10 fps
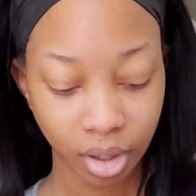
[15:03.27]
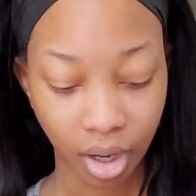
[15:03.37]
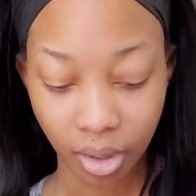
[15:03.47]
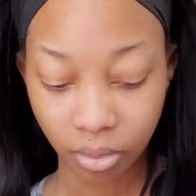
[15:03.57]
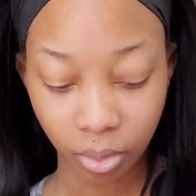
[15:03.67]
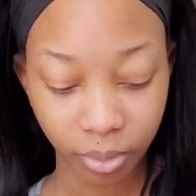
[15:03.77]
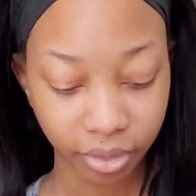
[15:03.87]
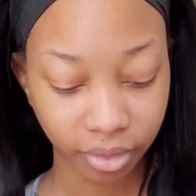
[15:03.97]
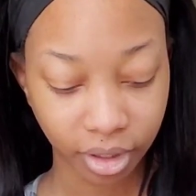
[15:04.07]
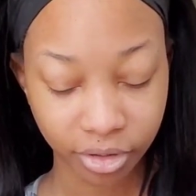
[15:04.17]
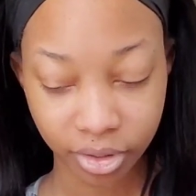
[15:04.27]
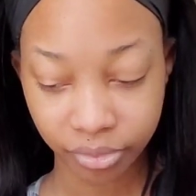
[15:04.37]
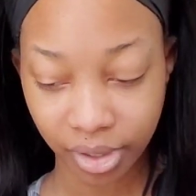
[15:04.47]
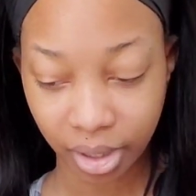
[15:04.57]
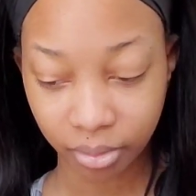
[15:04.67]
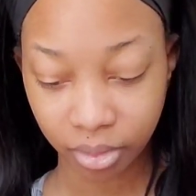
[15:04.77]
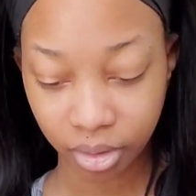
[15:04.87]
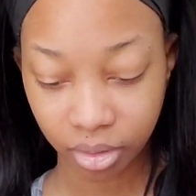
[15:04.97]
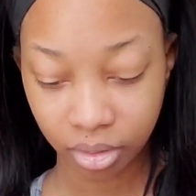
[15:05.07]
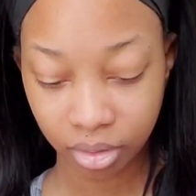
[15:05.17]
I don't know whether or not she found
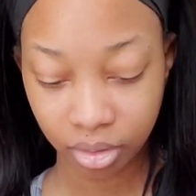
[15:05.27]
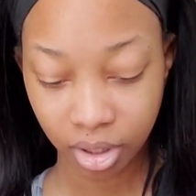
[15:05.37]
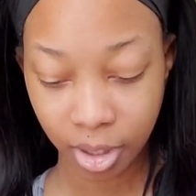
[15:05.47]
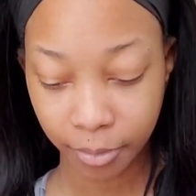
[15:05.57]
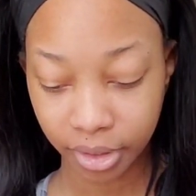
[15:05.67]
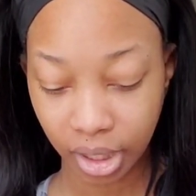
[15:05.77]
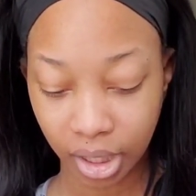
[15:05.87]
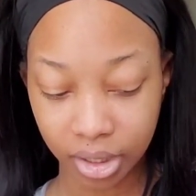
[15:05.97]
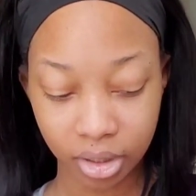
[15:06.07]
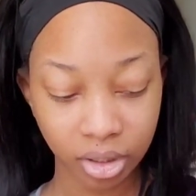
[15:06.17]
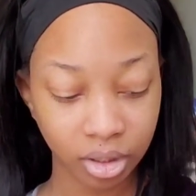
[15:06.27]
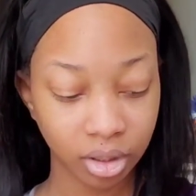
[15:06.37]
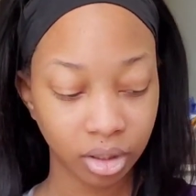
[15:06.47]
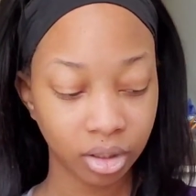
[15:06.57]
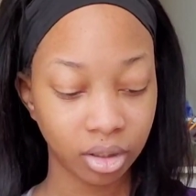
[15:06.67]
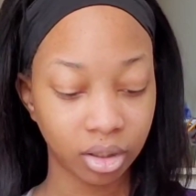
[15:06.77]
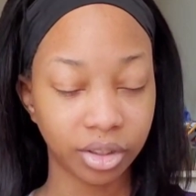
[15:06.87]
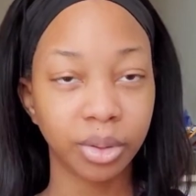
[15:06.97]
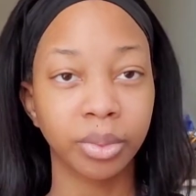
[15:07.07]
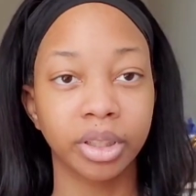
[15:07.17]
him or not.
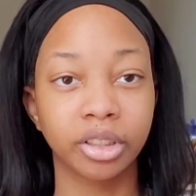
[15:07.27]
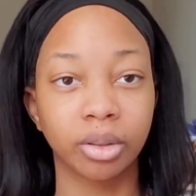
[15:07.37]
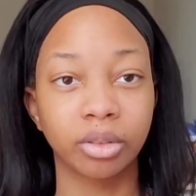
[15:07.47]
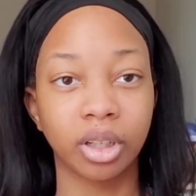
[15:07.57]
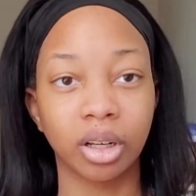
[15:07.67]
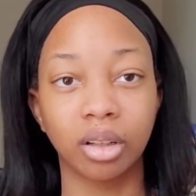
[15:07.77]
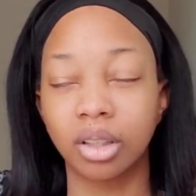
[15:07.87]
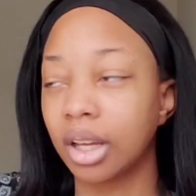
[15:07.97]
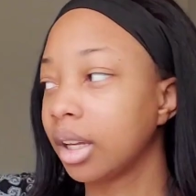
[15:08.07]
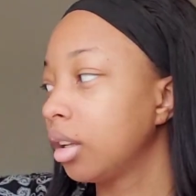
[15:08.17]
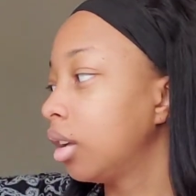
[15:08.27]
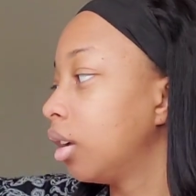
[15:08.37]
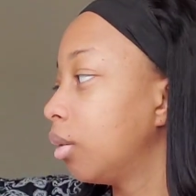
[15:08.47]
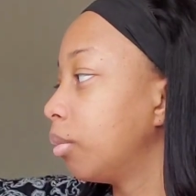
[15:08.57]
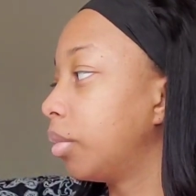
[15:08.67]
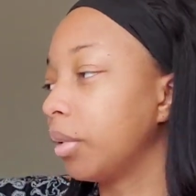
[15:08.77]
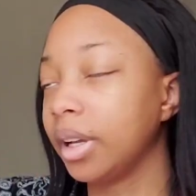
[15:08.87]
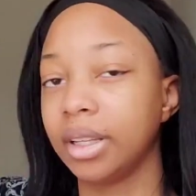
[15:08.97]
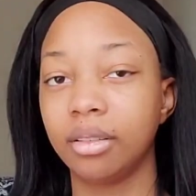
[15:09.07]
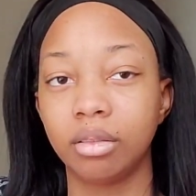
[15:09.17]
Should really go check on that.
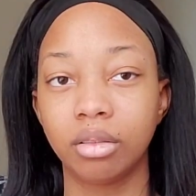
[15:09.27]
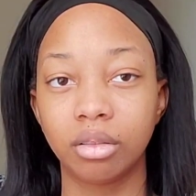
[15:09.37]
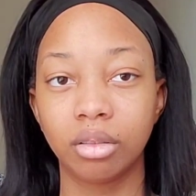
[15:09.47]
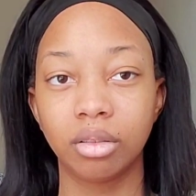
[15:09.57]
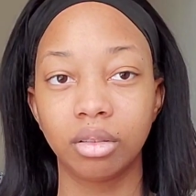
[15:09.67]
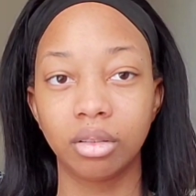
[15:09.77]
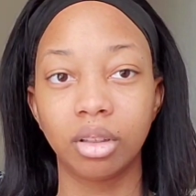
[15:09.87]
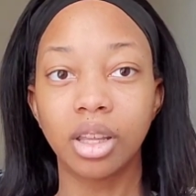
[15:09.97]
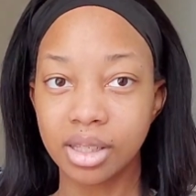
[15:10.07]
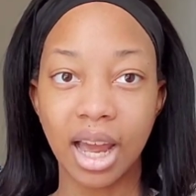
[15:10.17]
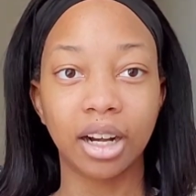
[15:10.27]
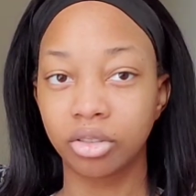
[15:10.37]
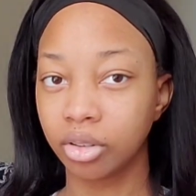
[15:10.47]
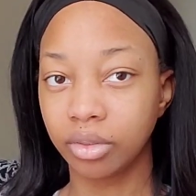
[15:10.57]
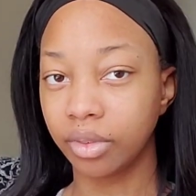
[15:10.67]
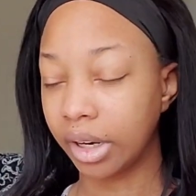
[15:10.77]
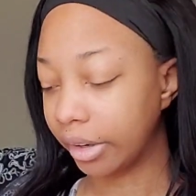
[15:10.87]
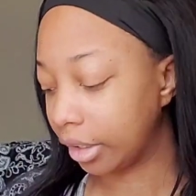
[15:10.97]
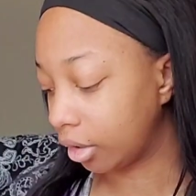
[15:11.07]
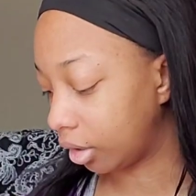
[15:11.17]
But it's actually very
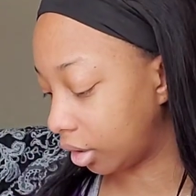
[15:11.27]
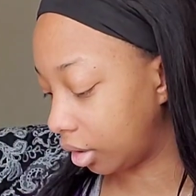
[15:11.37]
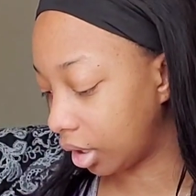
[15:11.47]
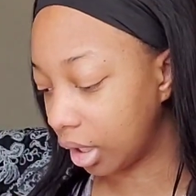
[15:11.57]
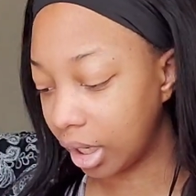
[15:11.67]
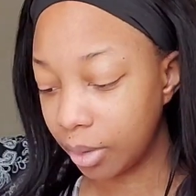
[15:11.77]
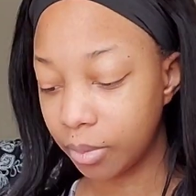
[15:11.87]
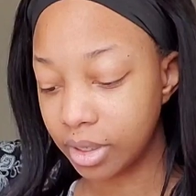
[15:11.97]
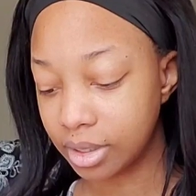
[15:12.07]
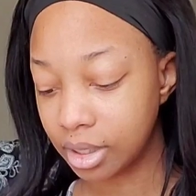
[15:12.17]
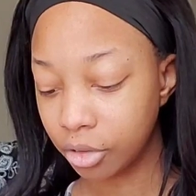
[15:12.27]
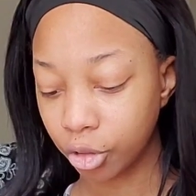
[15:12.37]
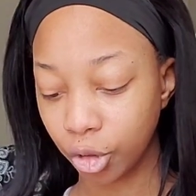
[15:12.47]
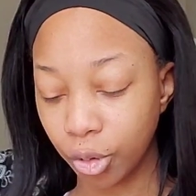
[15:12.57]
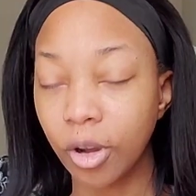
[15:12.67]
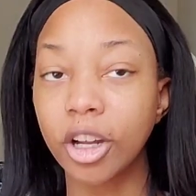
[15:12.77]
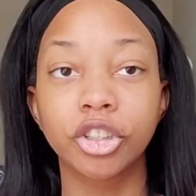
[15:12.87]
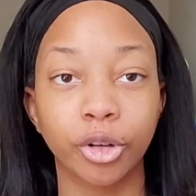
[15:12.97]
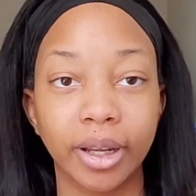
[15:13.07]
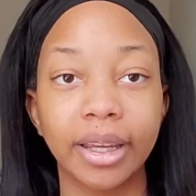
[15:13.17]
good, and it was through a
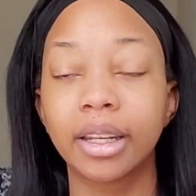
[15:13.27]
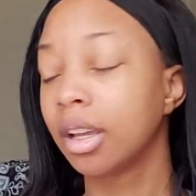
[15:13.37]
trade.